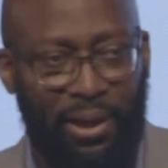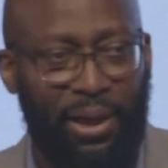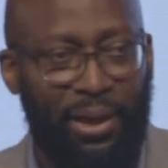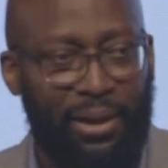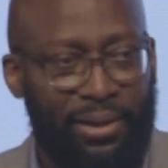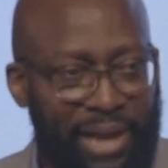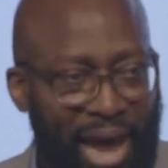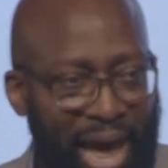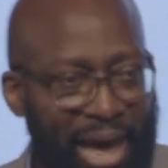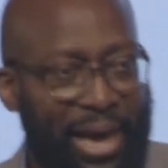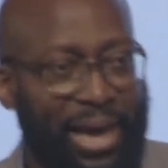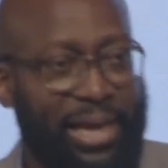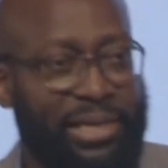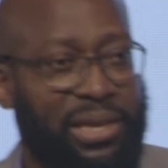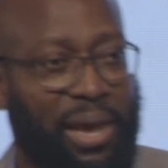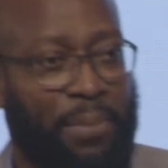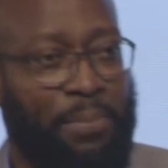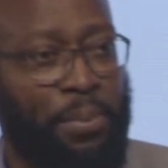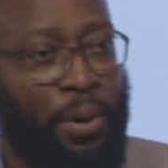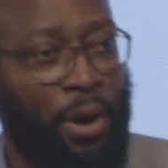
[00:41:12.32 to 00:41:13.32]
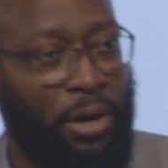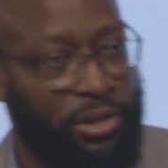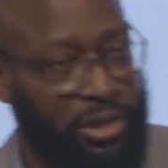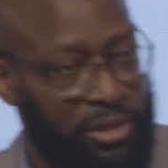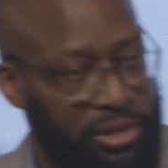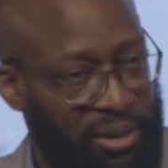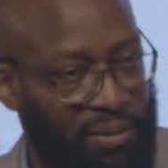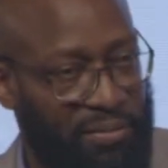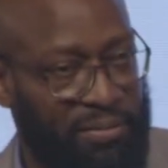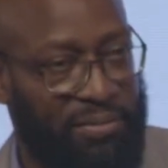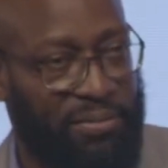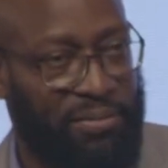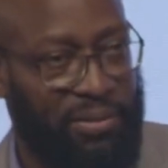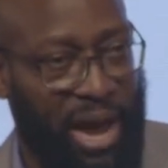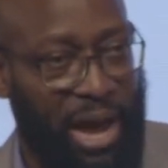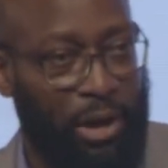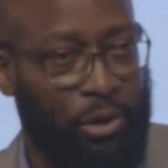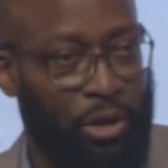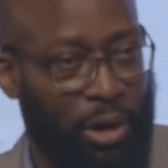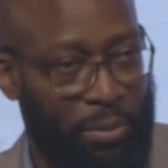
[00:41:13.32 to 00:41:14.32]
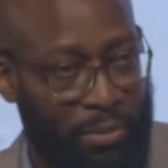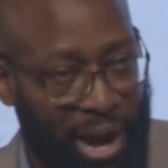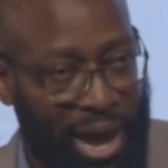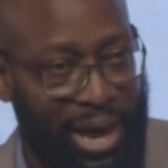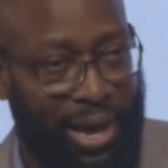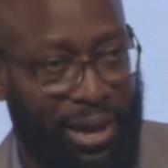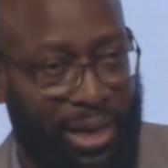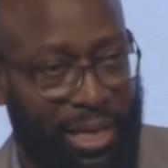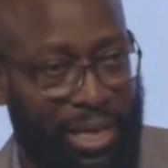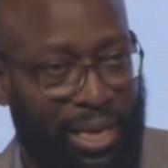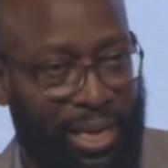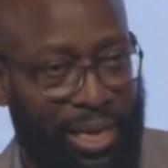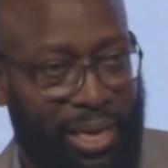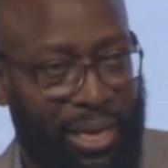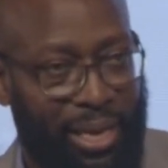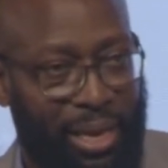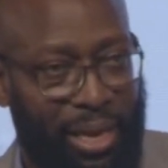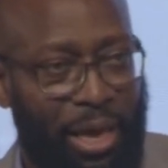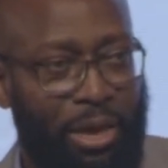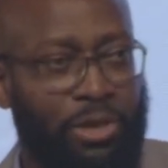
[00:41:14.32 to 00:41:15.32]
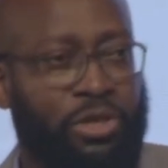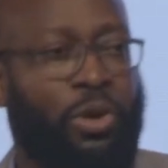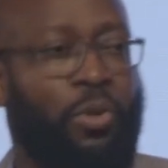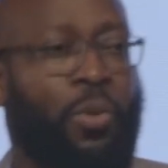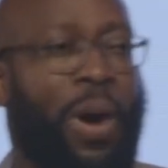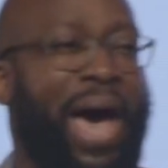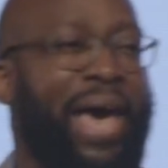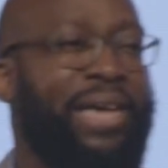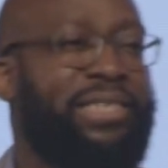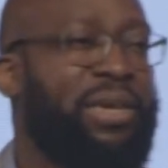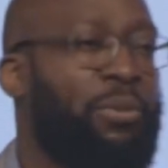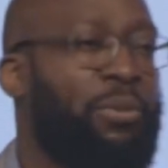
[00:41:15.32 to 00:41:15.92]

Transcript: That is a positive outcome, right? So why is it